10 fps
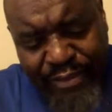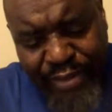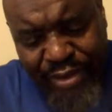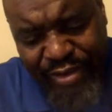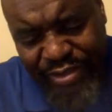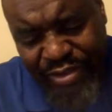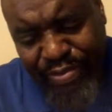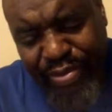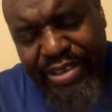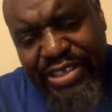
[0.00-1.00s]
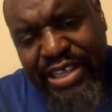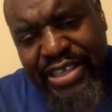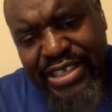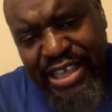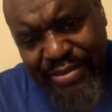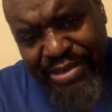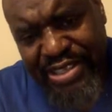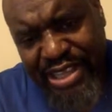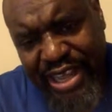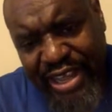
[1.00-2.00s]
birth to Prince Nazim's
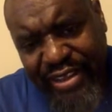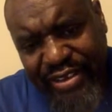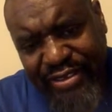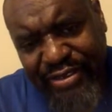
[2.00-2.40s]
style,